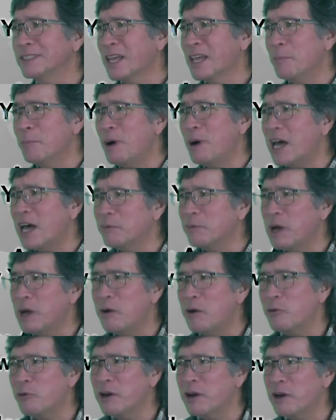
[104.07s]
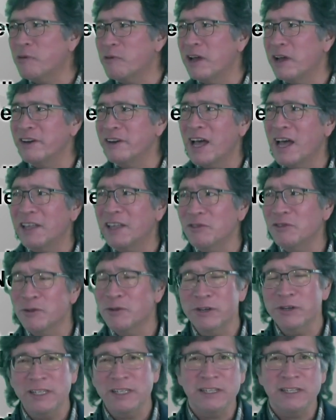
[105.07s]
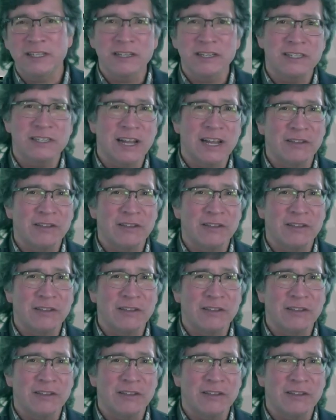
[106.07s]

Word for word: It's going to bottom out right around 936,